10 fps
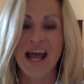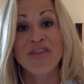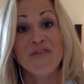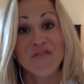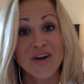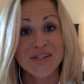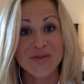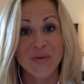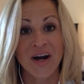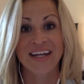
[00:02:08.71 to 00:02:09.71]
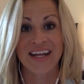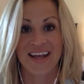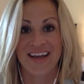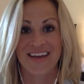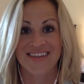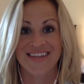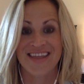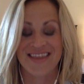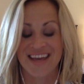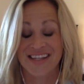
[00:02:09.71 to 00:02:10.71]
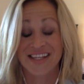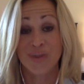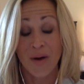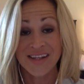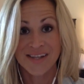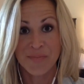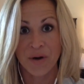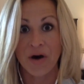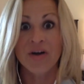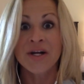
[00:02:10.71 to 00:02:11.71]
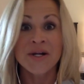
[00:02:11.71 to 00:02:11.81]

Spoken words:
And the first one is this. It's quite simple.